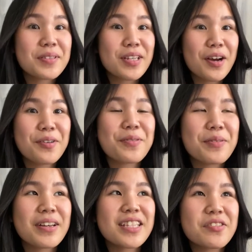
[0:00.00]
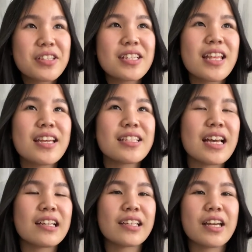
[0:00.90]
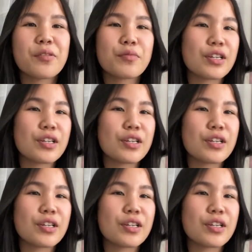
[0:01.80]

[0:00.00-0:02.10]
so we went to this like italian